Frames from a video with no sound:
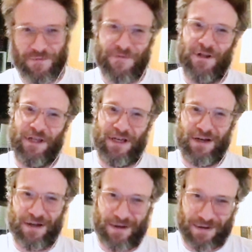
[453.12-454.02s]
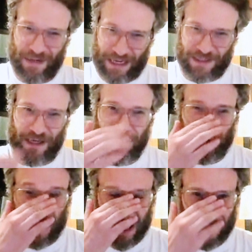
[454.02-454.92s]
to fill in as the
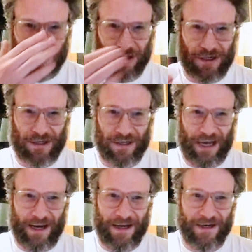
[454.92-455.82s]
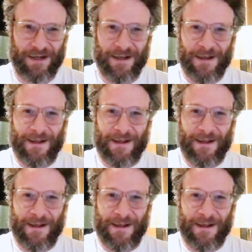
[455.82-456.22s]
other character, and